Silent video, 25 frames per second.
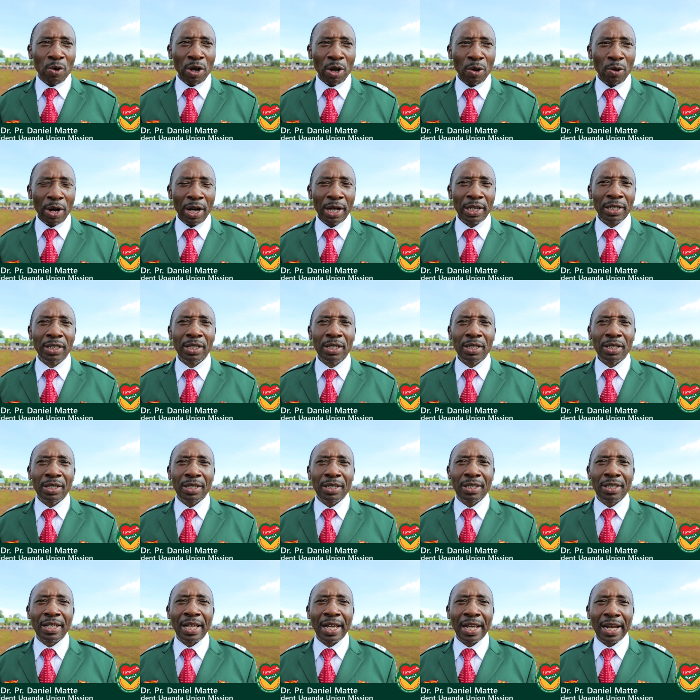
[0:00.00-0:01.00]
We want
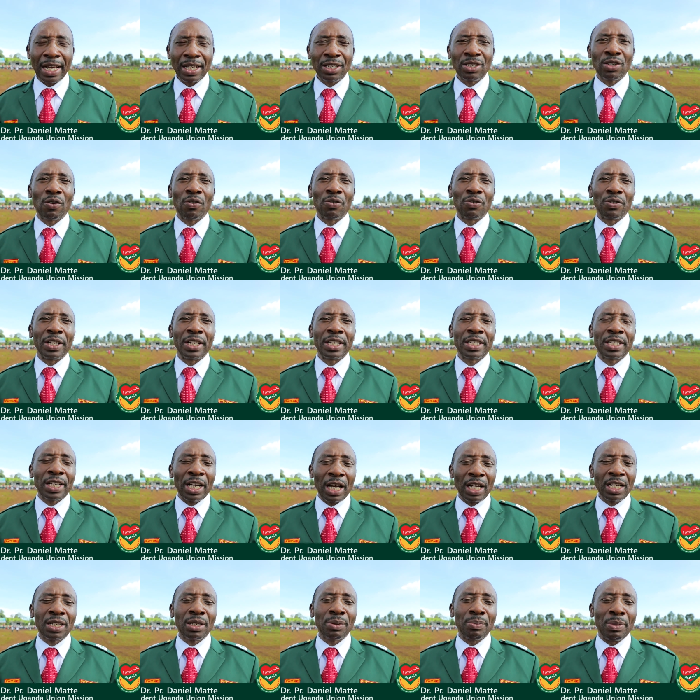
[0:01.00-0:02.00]
the rest of the
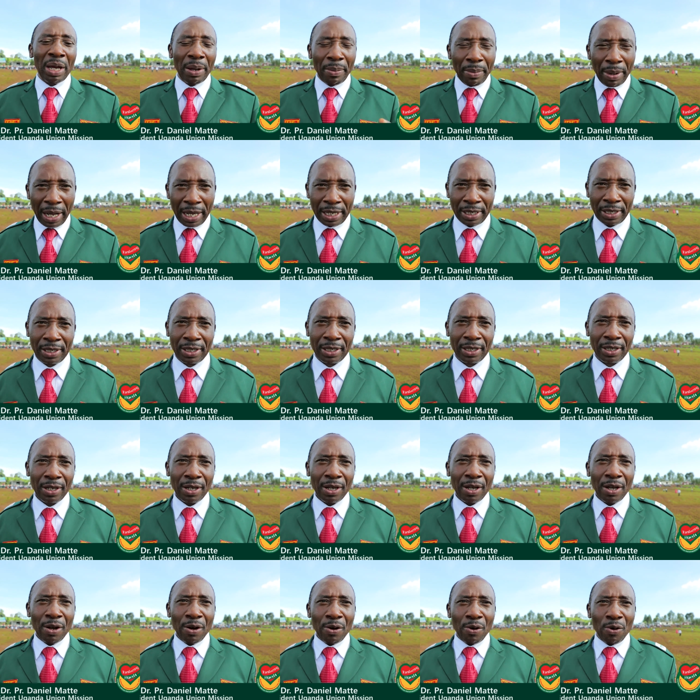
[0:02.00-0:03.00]
church members
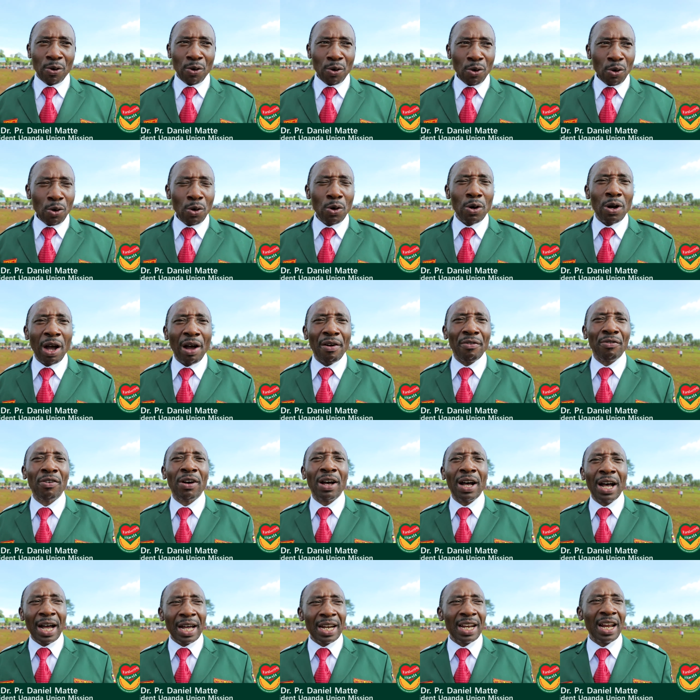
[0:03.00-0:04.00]
who have
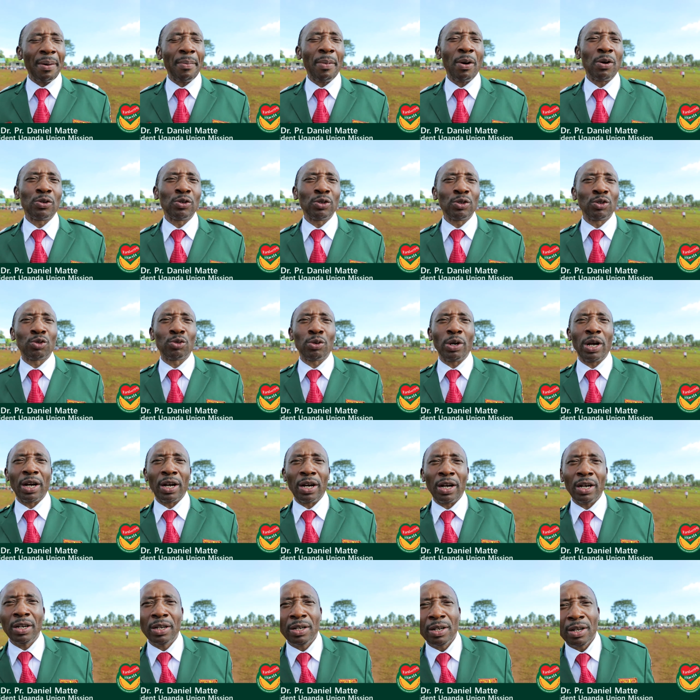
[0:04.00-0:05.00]
heard about
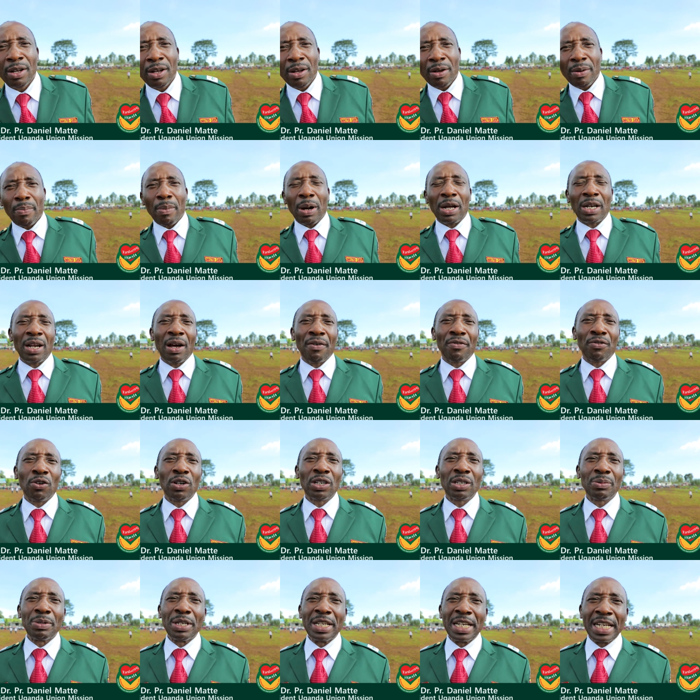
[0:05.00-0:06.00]
Ncwanga but have
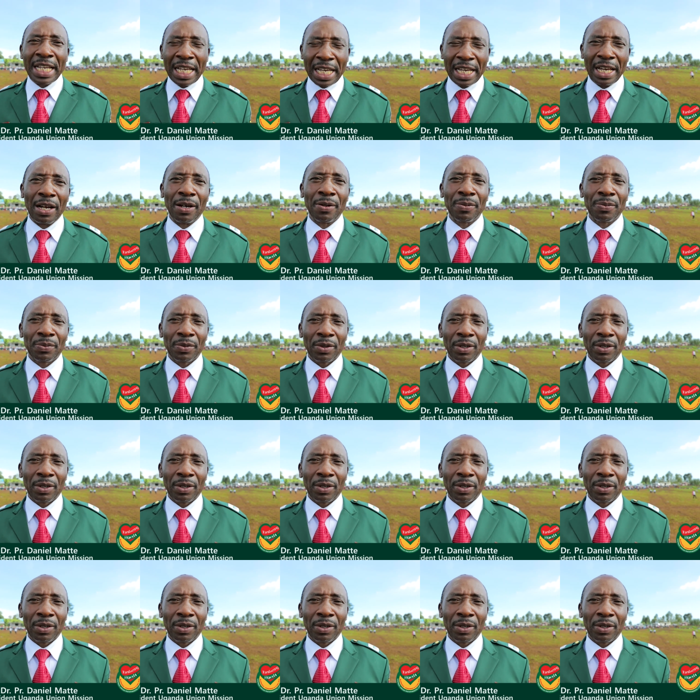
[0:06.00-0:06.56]
not been here